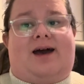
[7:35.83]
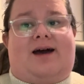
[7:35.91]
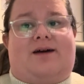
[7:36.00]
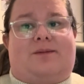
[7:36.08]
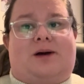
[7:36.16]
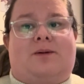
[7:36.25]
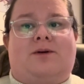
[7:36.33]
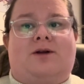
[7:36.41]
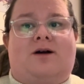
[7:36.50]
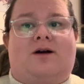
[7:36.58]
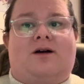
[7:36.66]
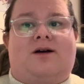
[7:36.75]
I'm
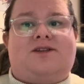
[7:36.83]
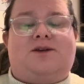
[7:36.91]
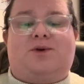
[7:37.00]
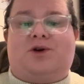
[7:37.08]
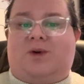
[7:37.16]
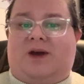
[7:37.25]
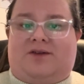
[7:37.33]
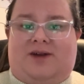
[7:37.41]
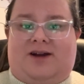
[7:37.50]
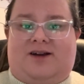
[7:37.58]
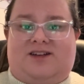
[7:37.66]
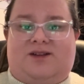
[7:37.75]
not a super quick
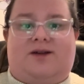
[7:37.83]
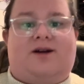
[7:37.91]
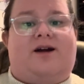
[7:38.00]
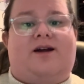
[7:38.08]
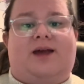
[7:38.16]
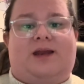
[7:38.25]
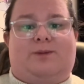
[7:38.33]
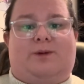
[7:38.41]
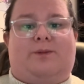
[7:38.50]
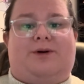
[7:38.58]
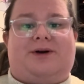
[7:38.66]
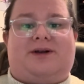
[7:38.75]
reader, so there are gonna be
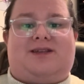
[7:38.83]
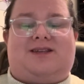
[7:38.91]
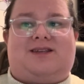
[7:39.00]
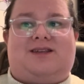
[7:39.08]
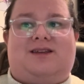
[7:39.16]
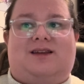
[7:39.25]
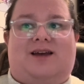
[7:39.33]
books